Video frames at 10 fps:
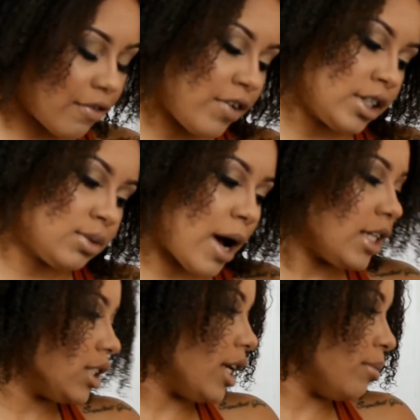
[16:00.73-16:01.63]
the first
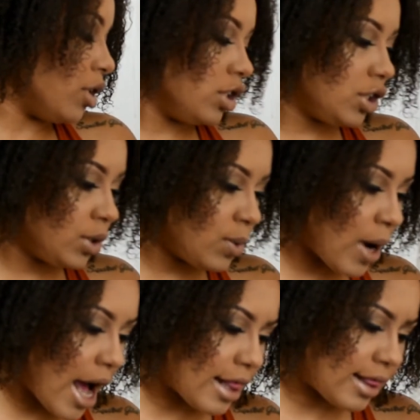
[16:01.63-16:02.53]
swatch that I'm gonna do,
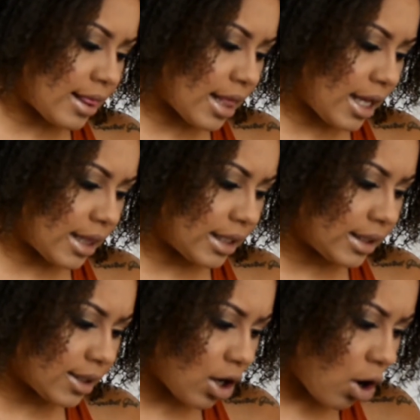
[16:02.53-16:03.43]
I think this
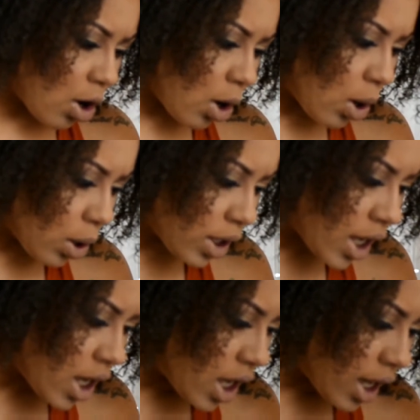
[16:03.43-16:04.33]
is called
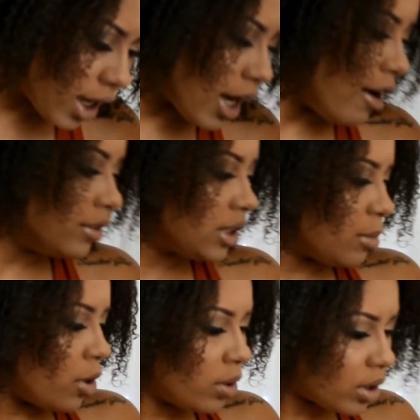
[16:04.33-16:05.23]
Love
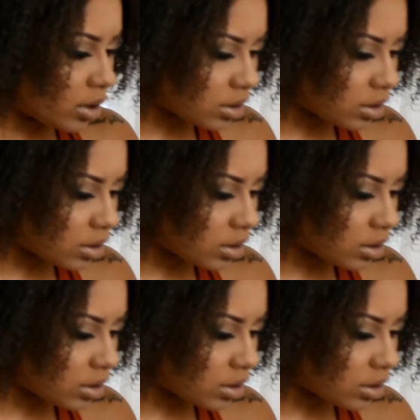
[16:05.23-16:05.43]
Smoke.